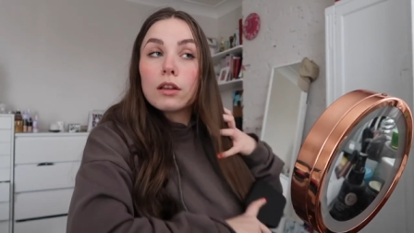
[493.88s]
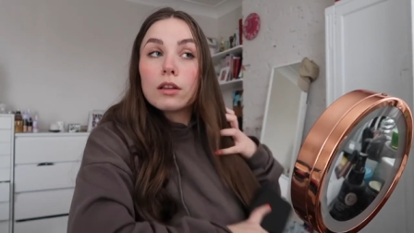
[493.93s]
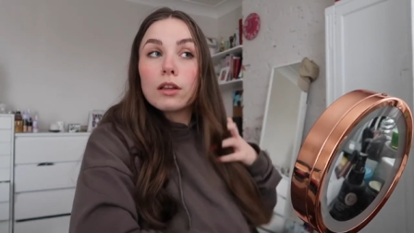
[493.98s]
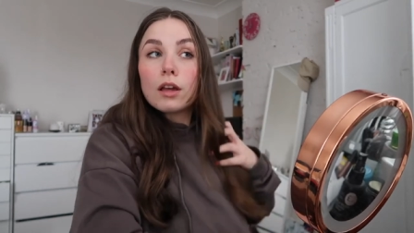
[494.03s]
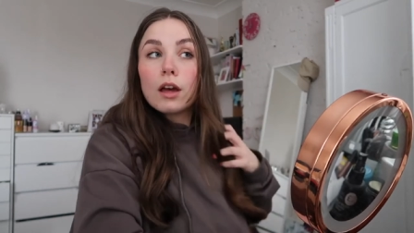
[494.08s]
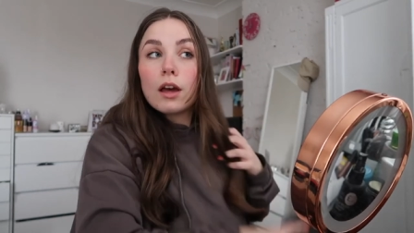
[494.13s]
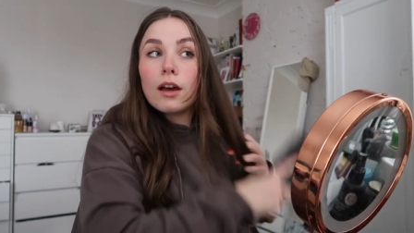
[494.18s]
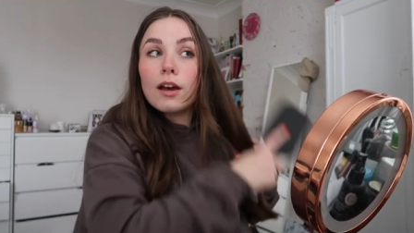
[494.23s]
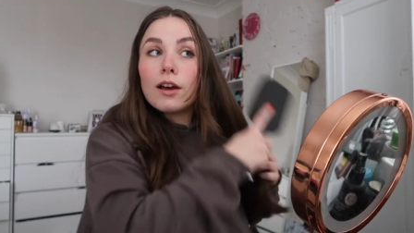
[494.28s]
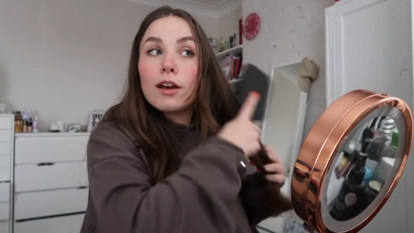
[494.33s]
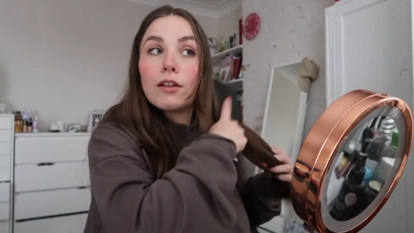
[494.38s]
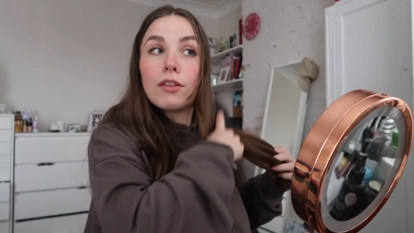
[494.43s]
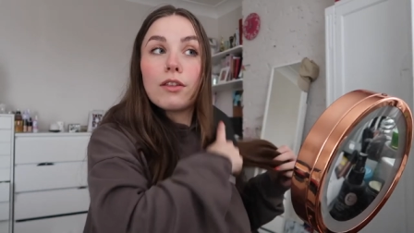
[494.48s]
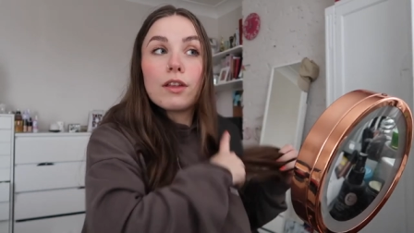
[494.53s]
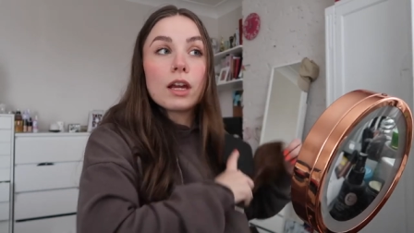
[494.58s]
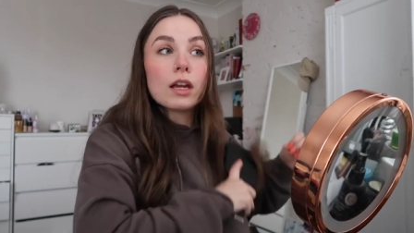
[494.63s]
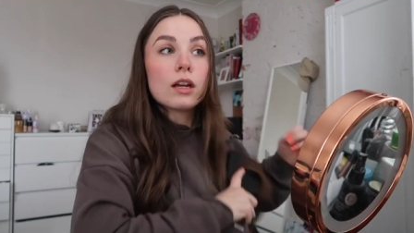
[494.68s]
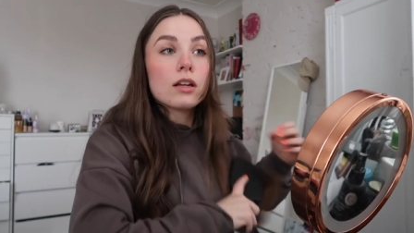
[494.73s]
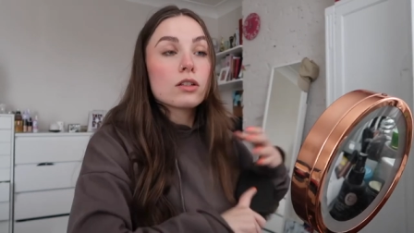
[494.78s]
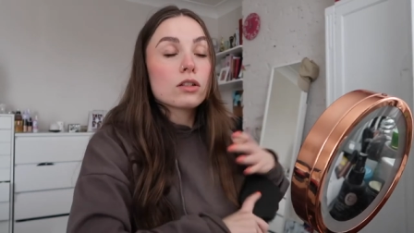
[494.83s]
the
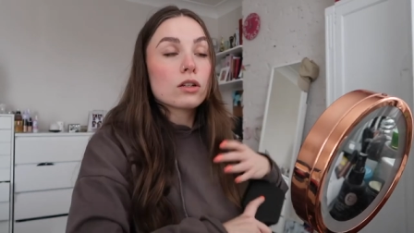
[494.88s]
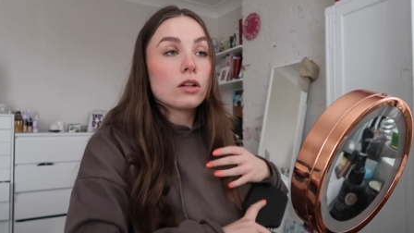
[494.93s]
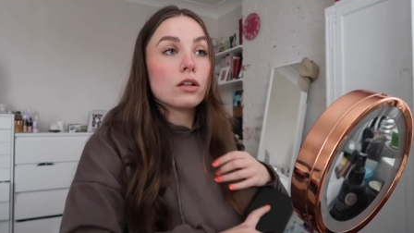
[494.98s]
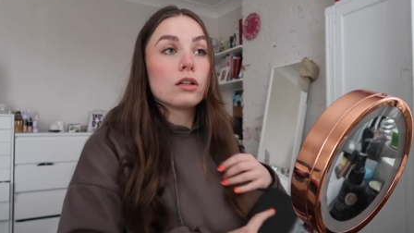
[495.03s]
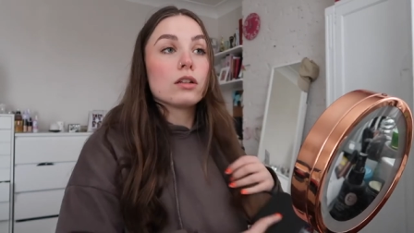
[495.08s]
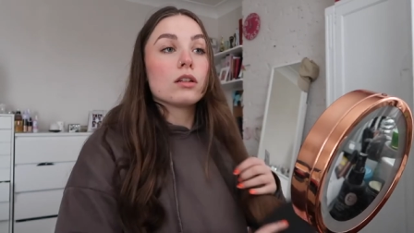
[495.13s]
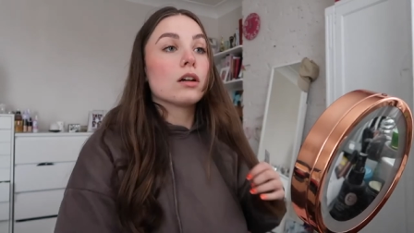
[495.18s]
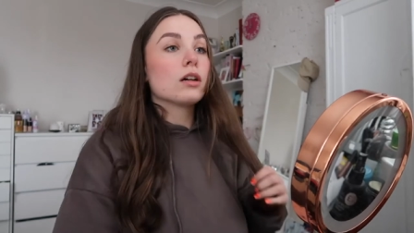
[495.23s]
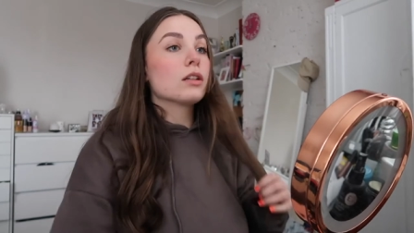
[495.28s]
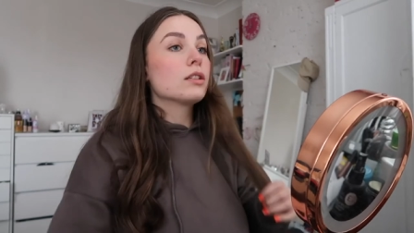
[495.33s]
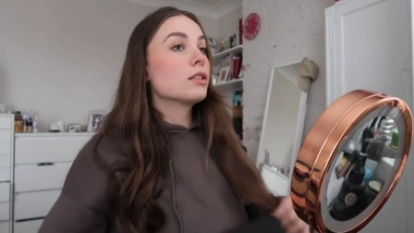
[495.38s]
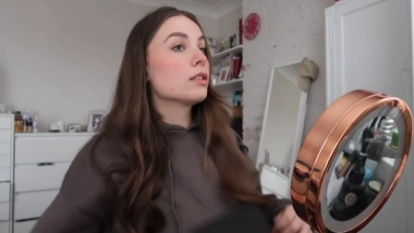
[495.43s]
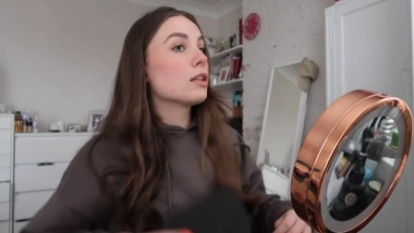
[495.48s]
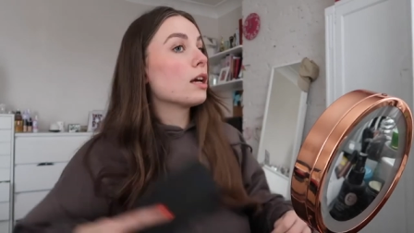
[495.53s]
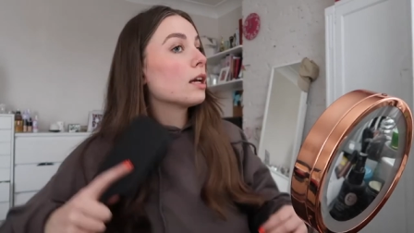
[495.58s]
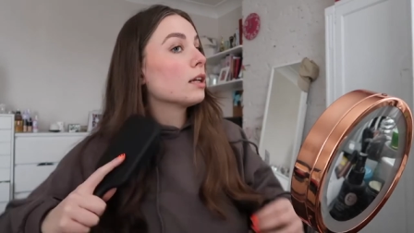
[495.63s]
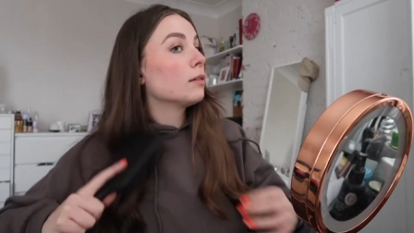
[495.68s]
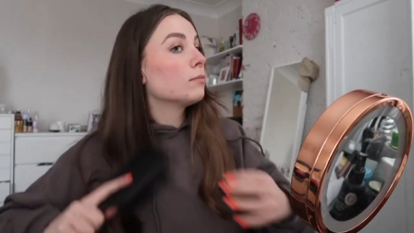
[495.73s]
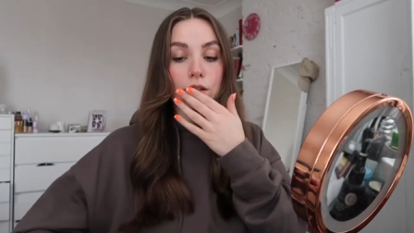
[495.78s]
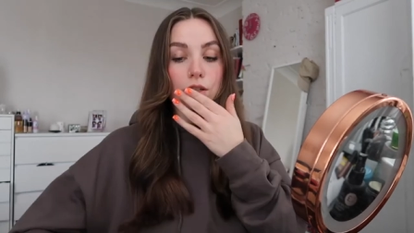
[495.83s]
thing at Scotland Yard today.